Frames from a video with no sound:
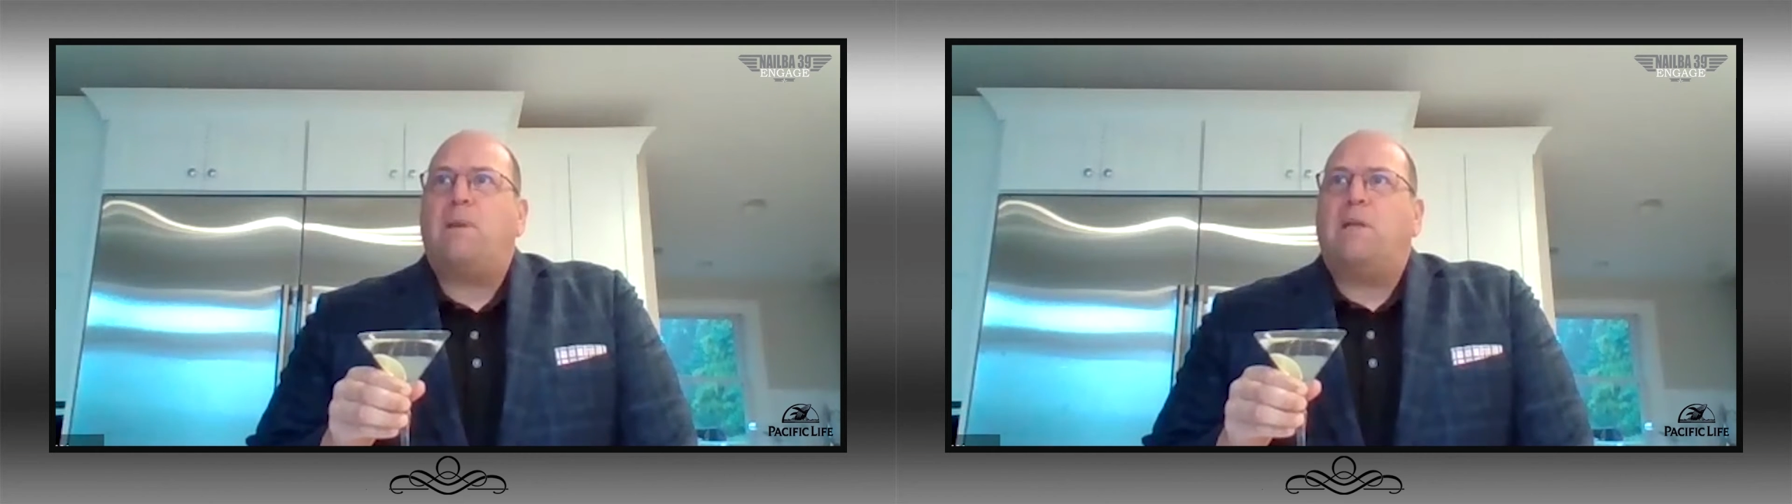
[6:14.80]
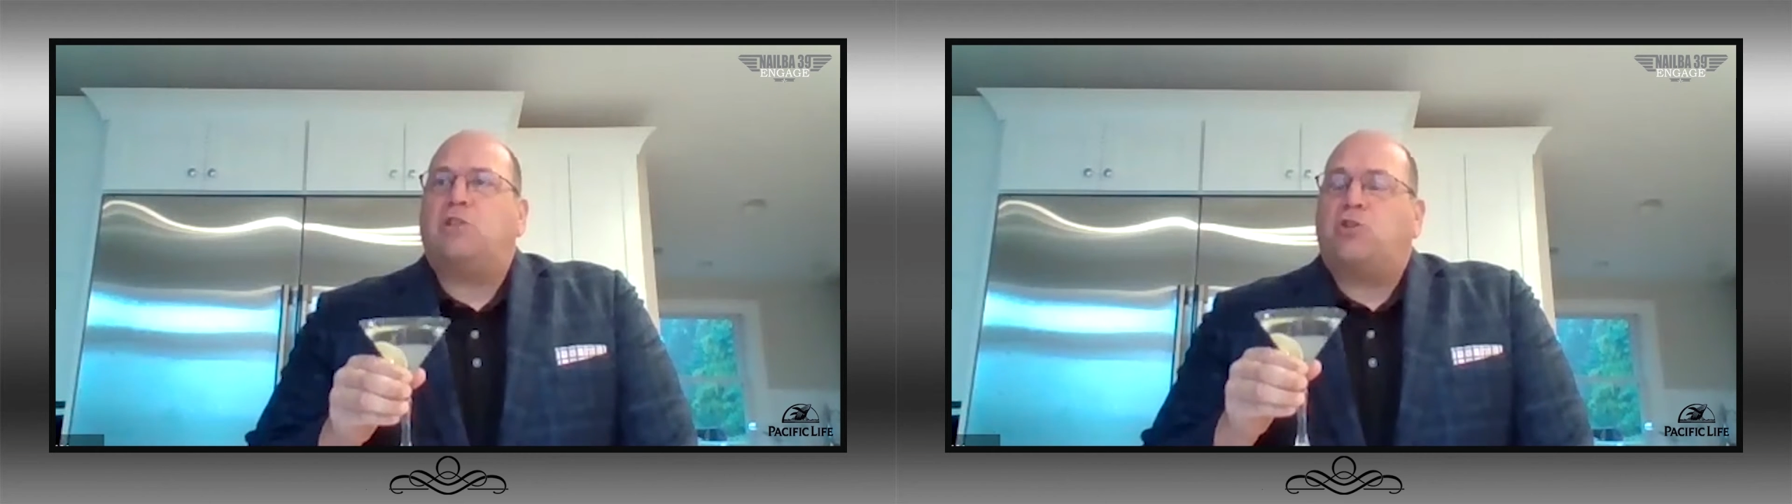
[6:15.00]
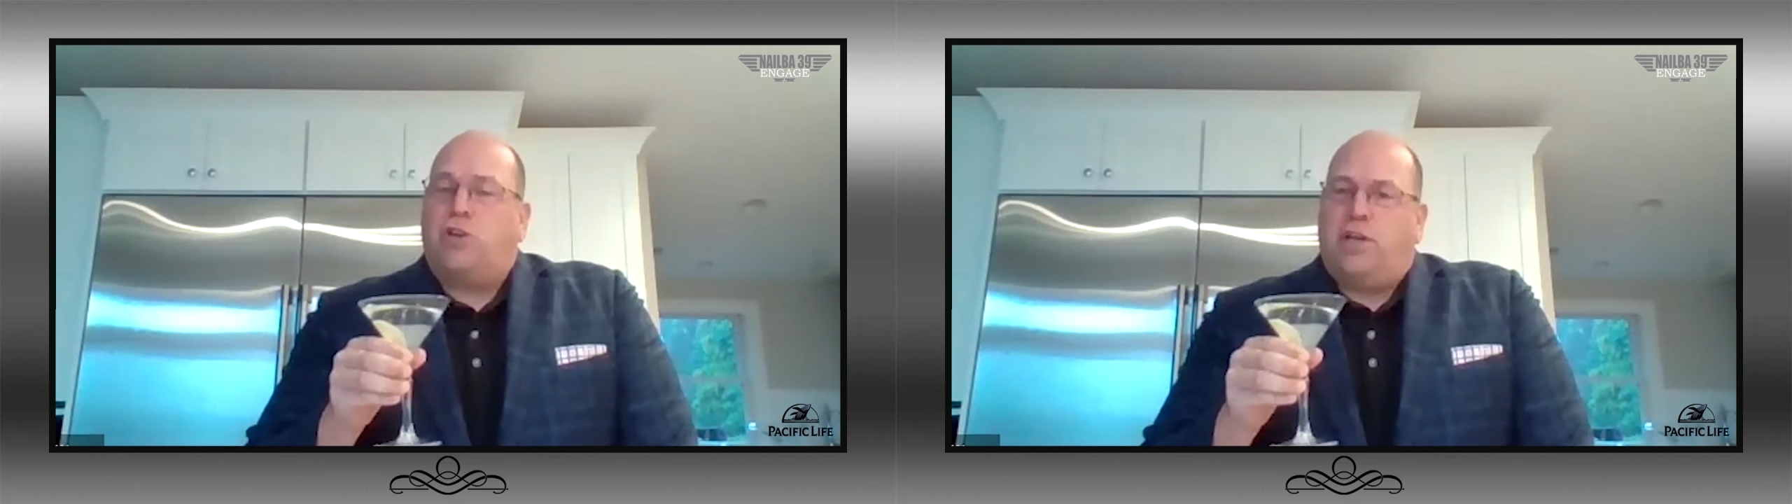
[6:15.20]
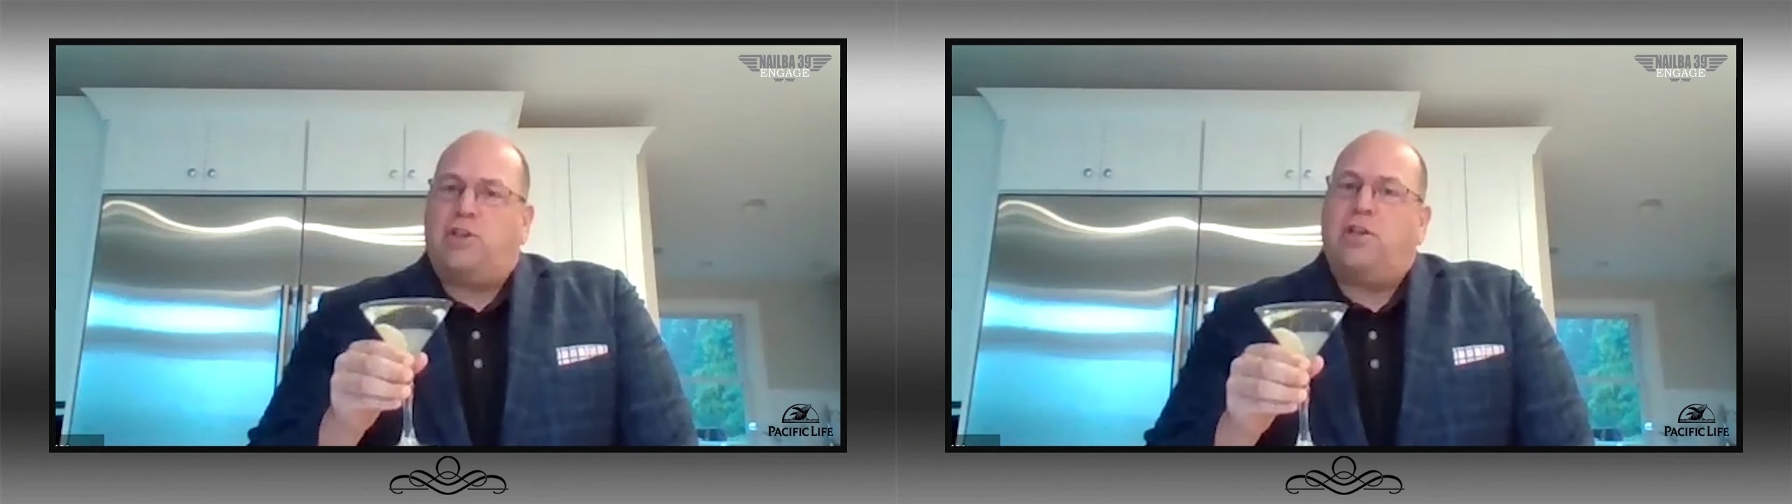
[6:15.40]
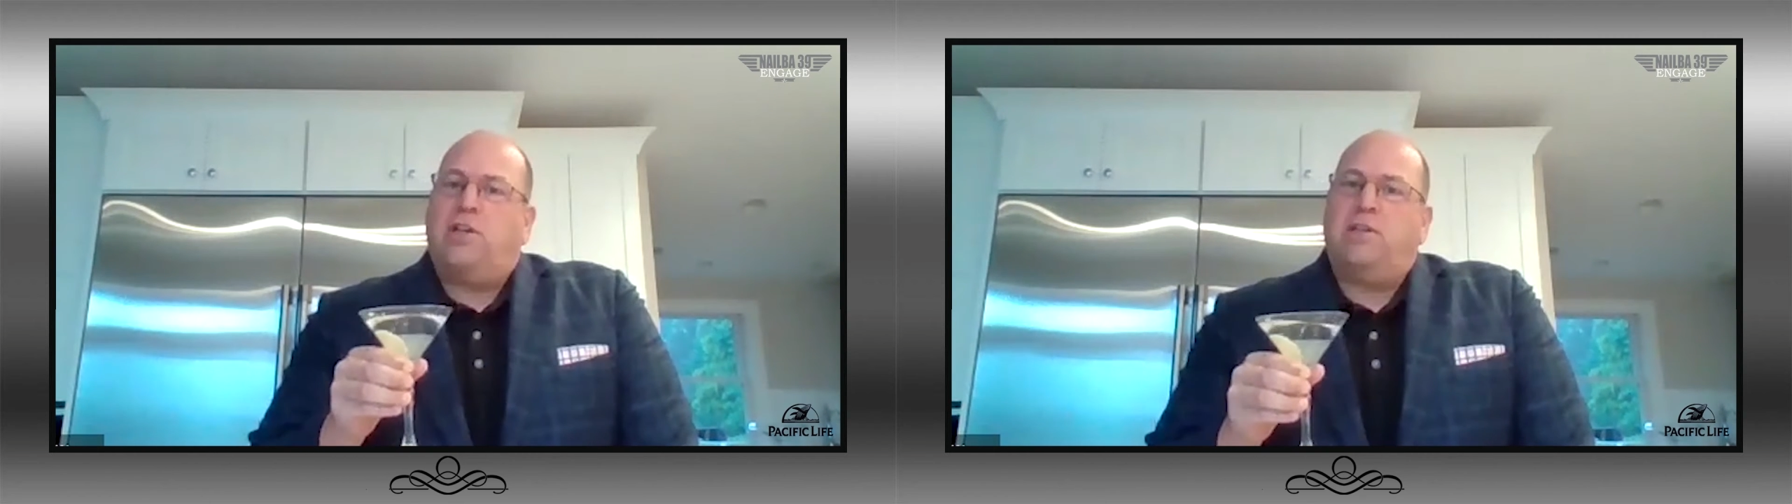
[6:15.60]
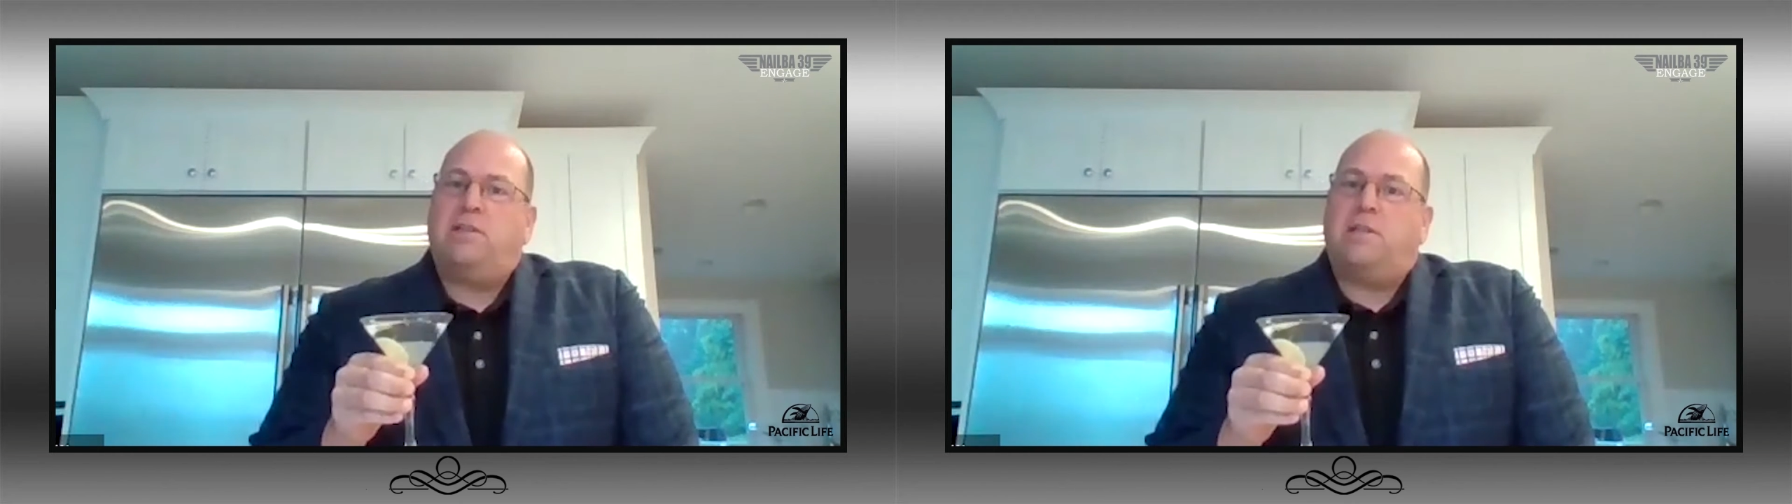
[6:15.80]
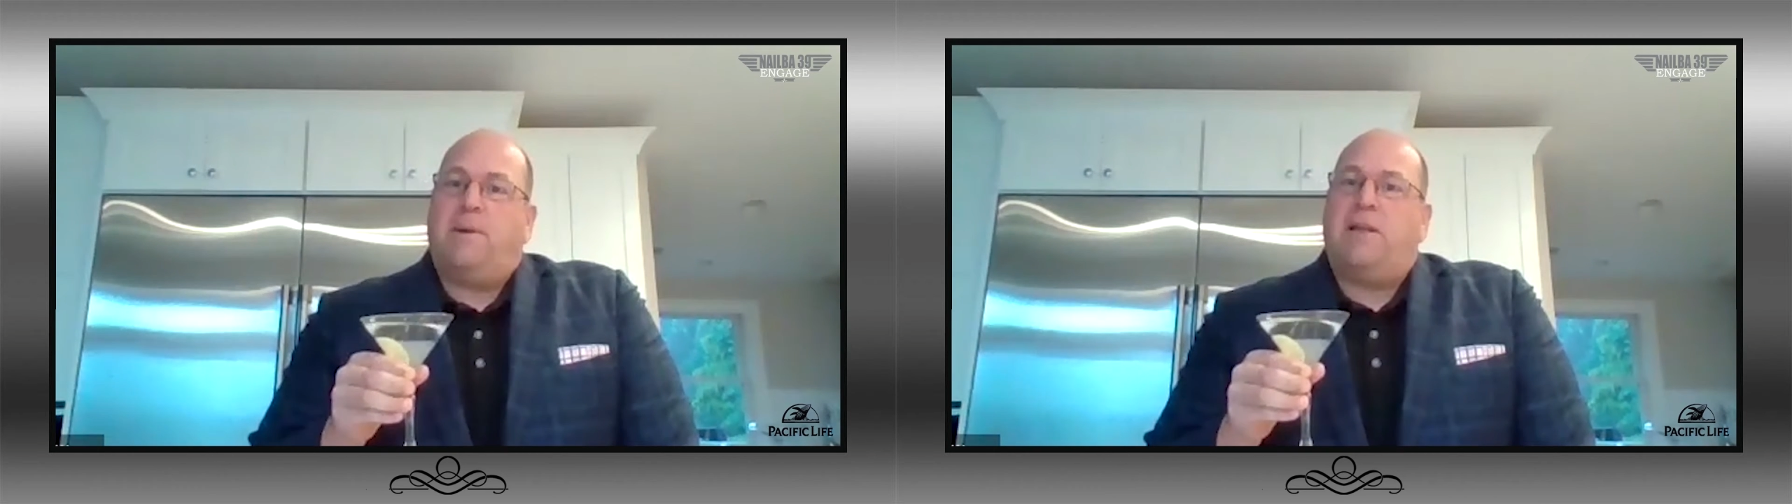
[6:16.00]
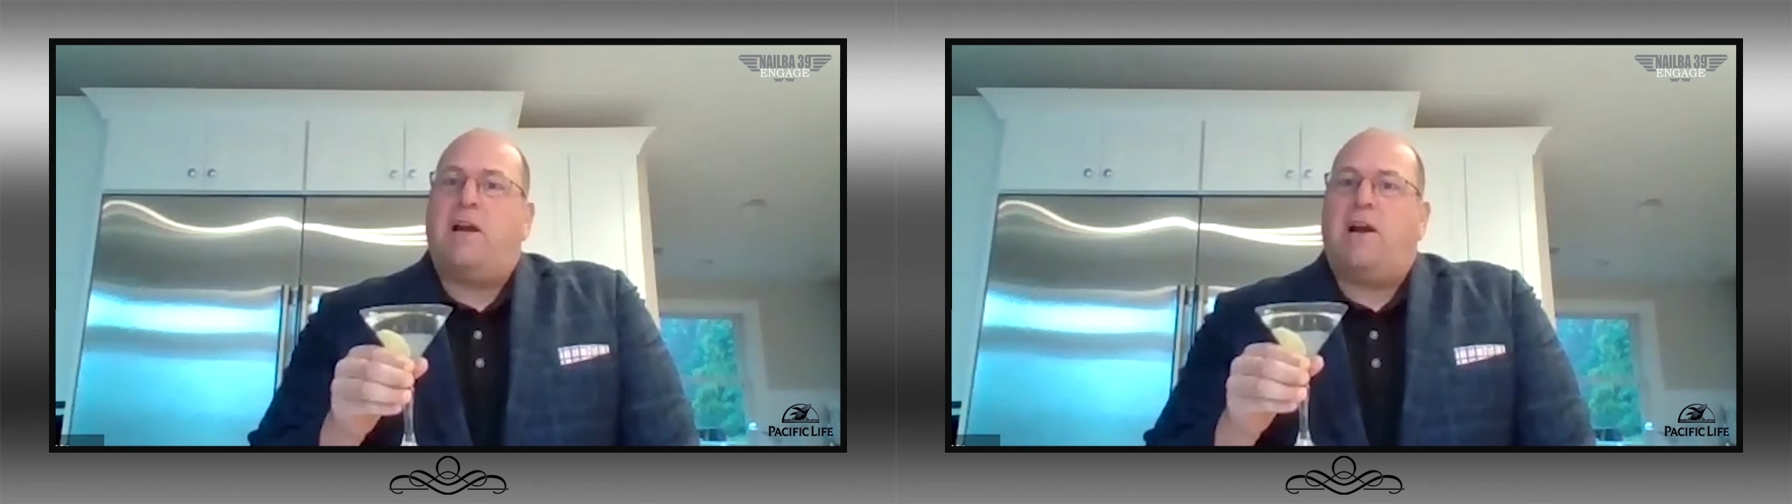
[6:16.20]
It's a tradition to
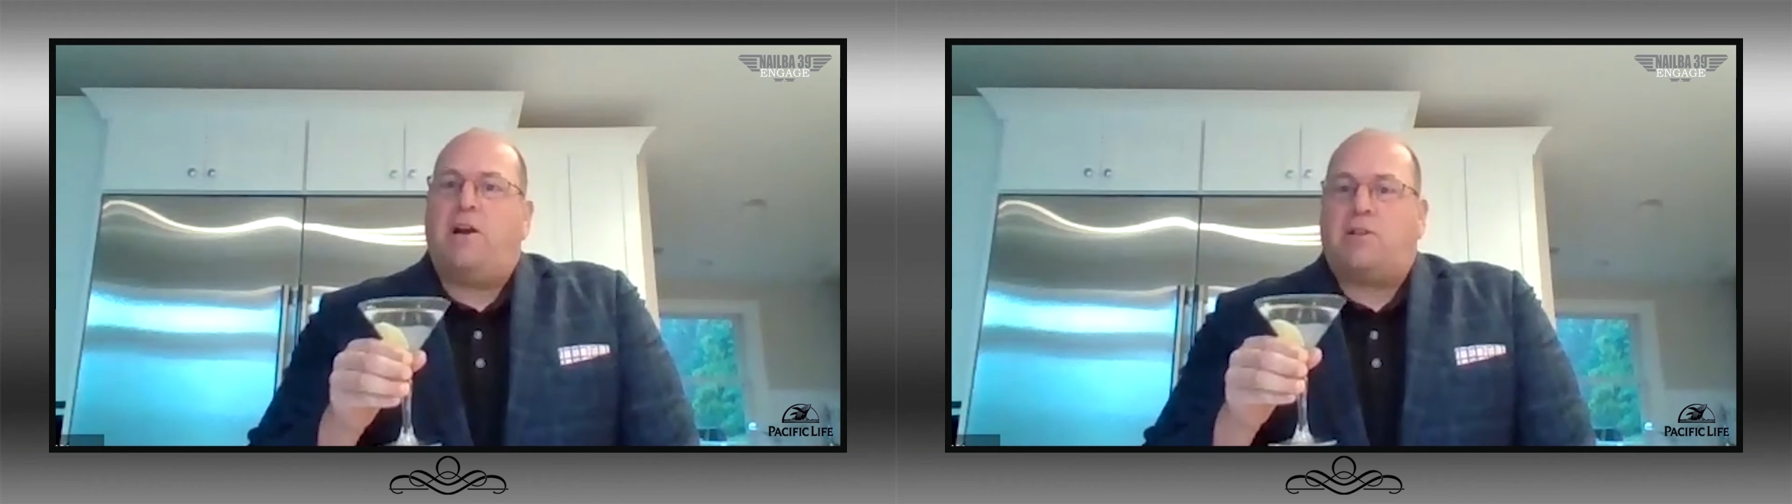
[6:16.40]
be there.